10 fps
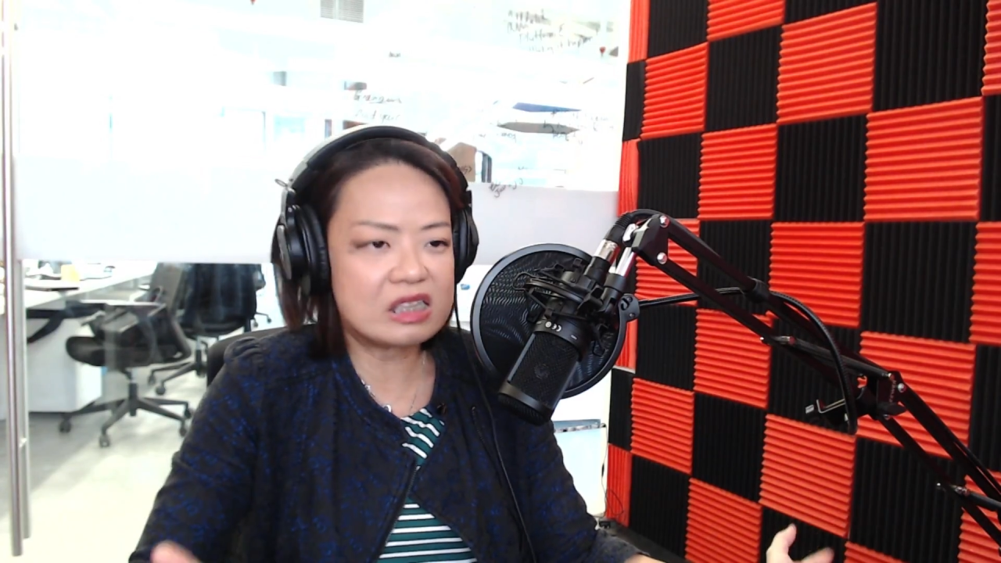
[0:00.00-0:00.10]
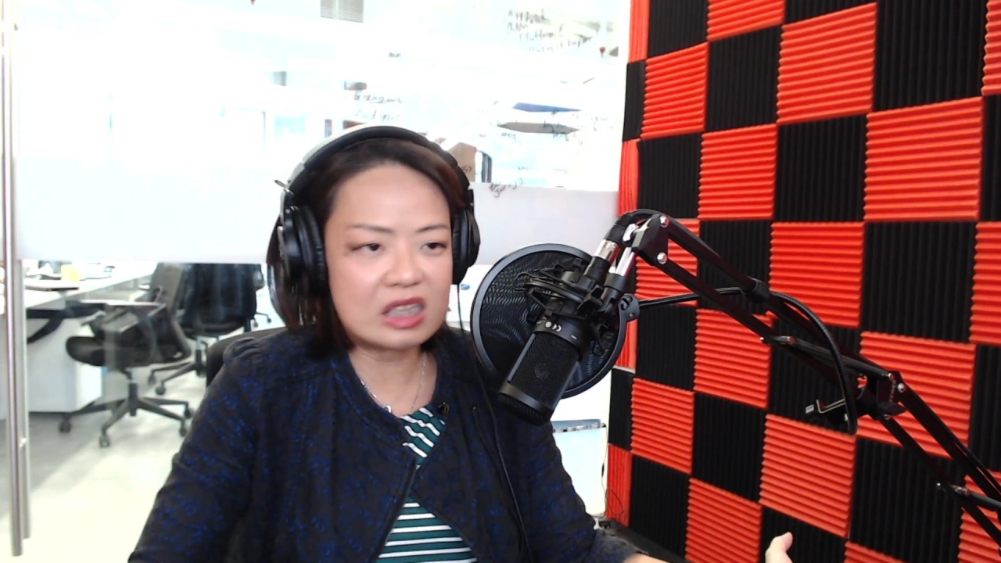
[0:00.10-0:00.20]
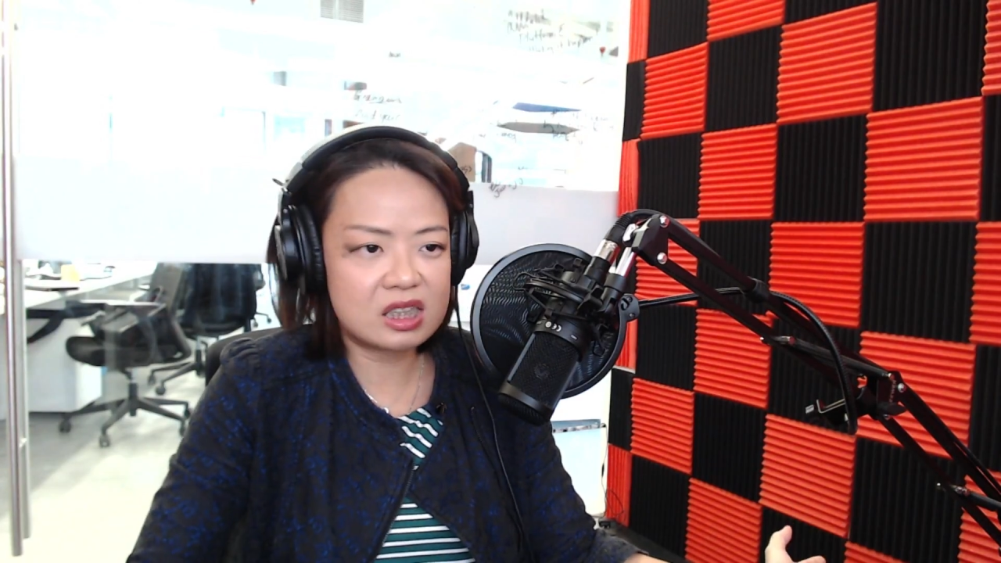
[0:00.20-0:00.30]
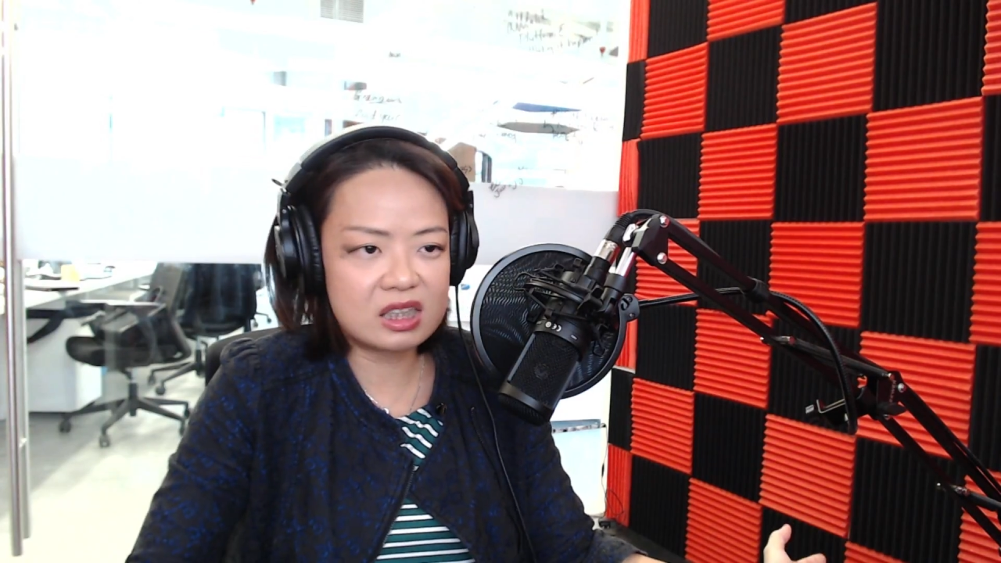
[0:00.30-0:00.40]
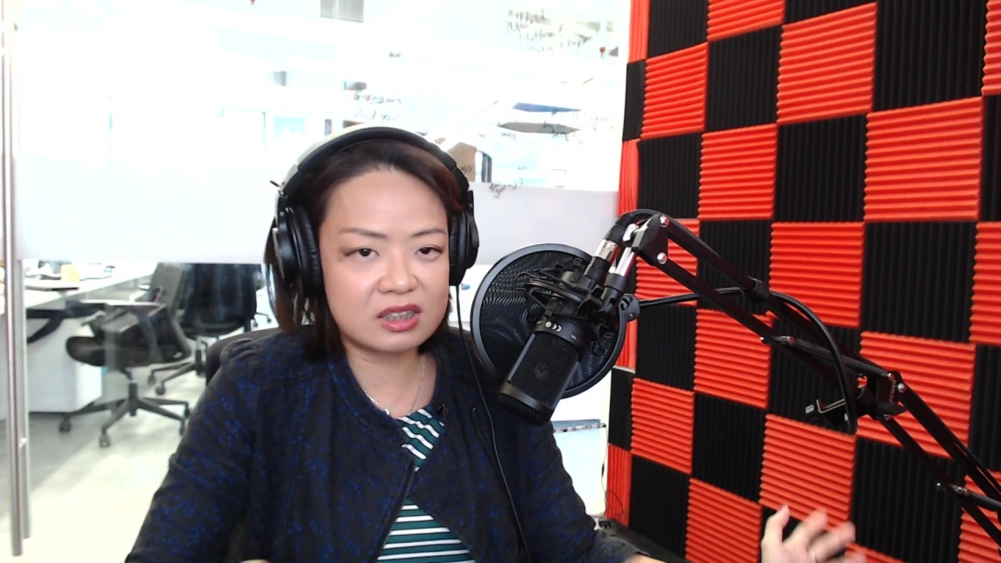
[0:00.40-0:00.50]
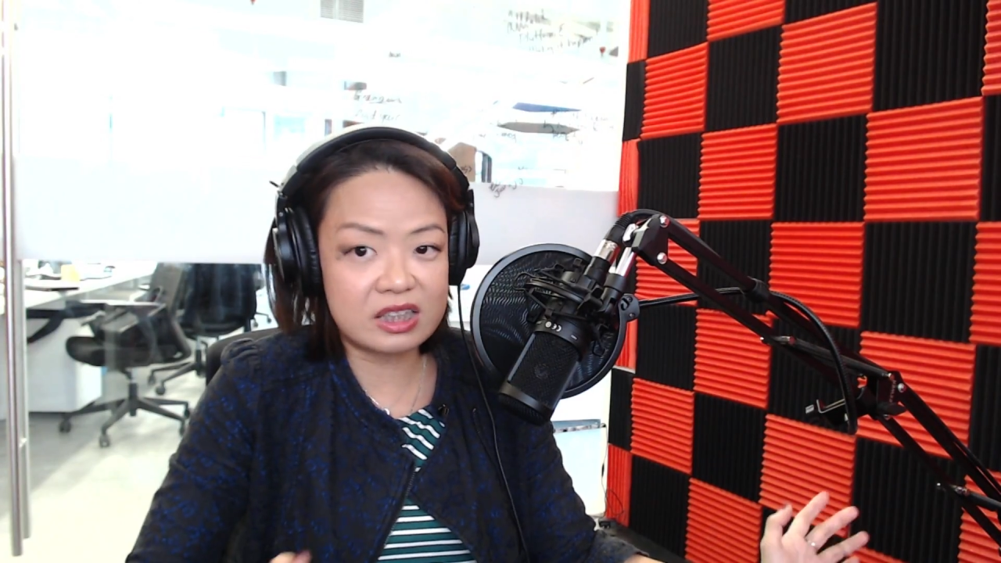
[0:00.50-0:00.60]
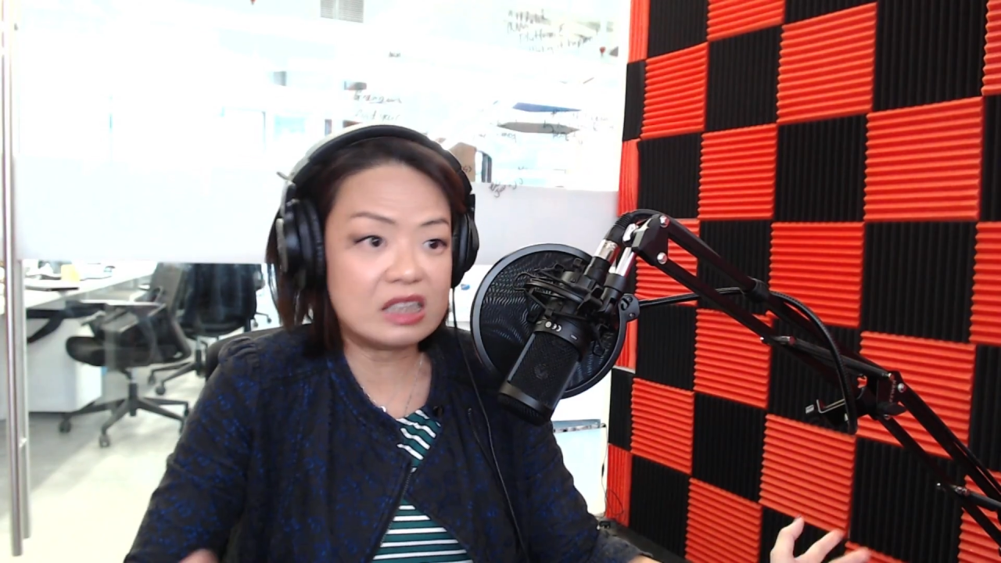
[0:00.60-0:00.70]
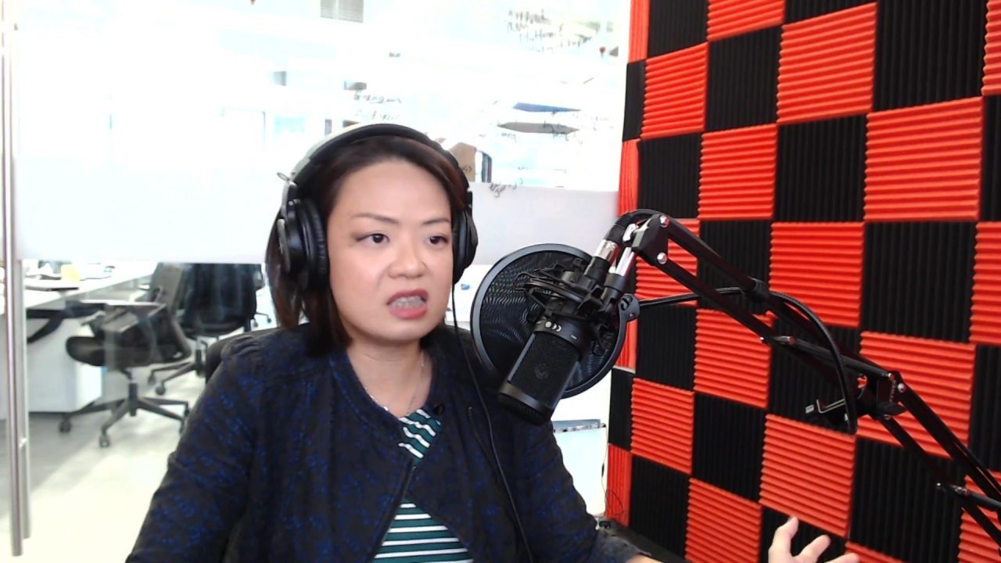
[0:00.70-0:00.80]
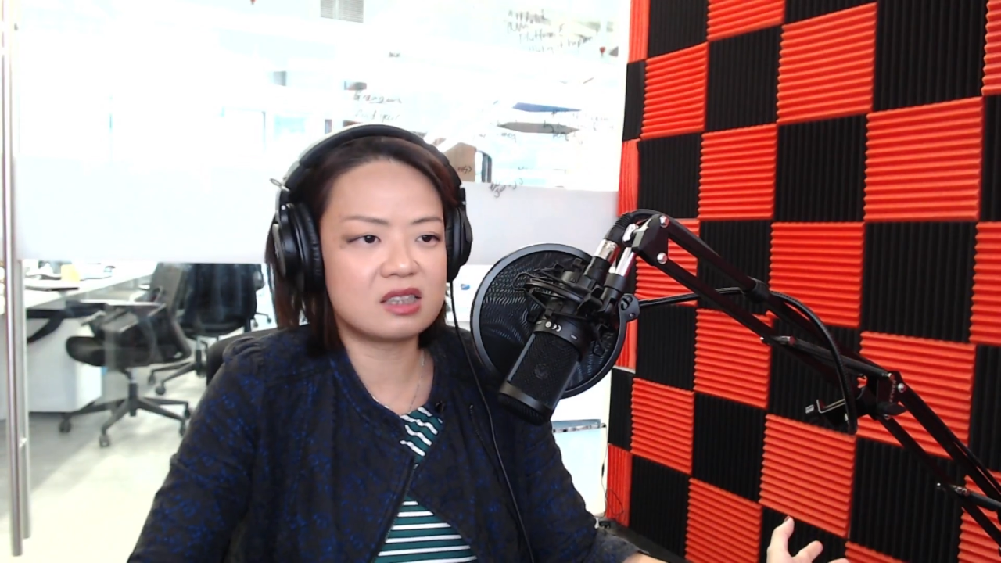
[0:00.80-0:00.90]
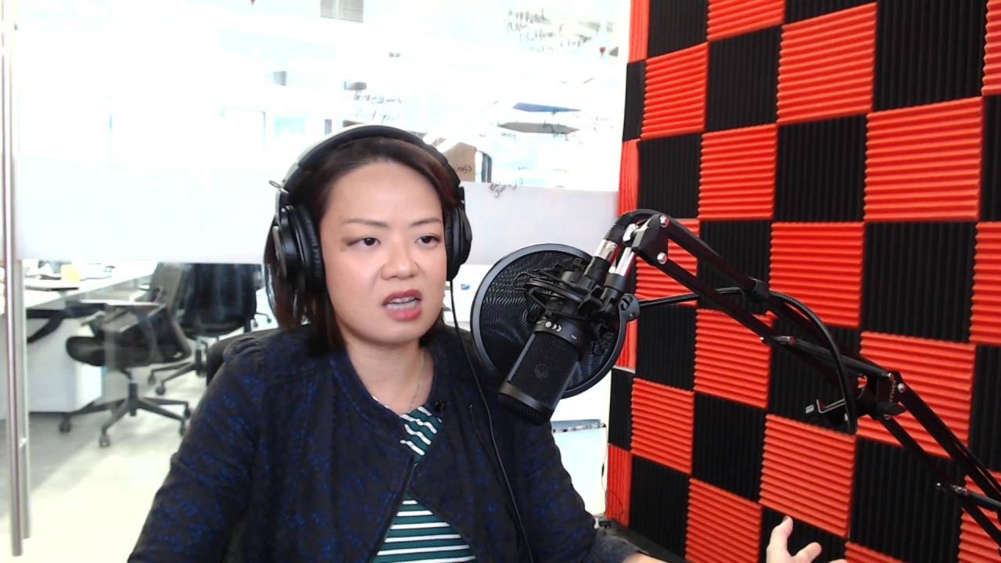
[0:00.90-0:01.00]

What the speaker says: delete